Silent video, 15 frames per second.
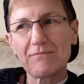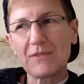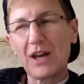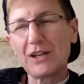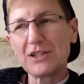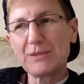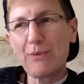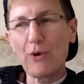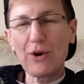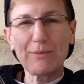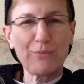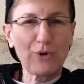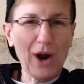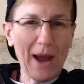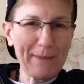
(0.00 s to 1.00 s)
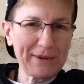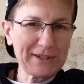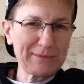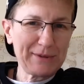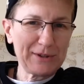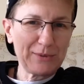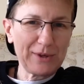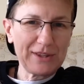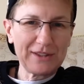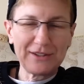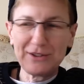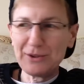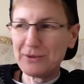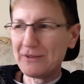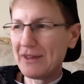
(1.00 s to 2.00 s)
unspoken promise between the
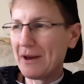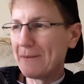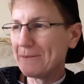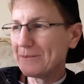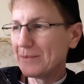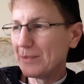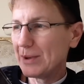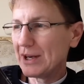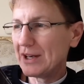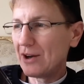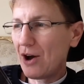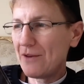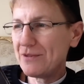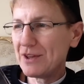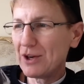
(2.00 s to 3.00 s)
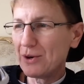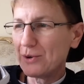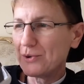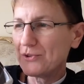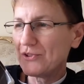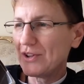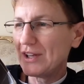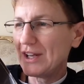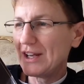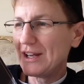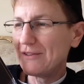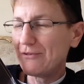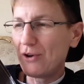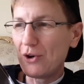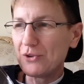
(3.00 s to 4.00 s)
two of them. But off he goes, and then he
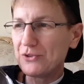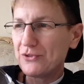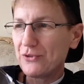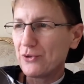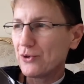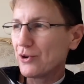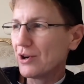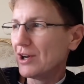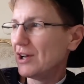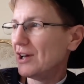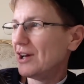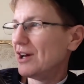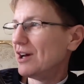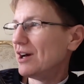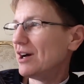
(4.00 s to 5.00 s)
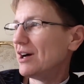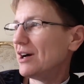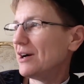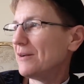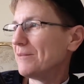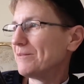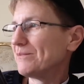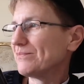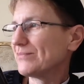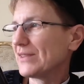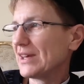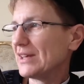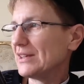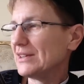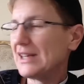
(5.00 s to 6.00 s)
falls for um,
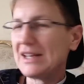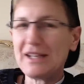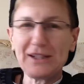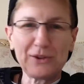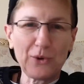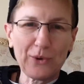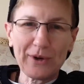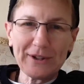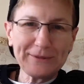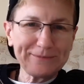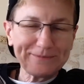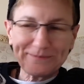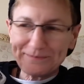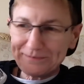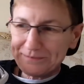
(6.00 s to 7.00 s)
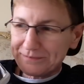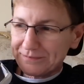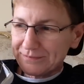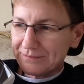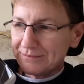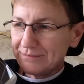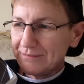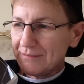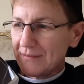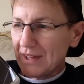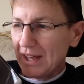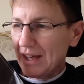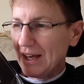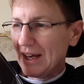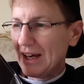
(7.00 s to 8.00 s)
Lady Laura,
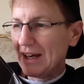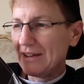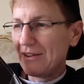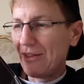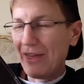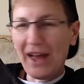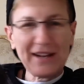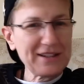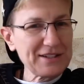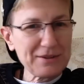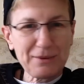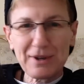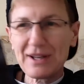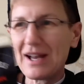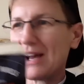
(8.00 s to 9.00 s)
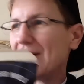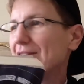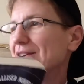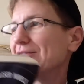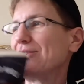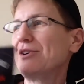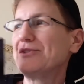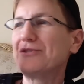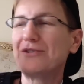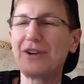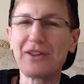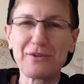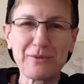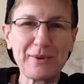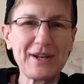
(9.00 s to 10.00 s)
and that doesn't work out. He falls for
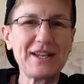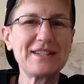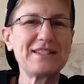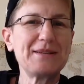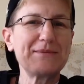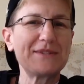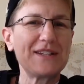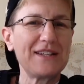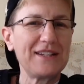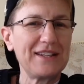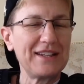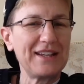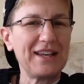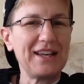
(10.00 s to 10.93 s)
another woman. It seems he,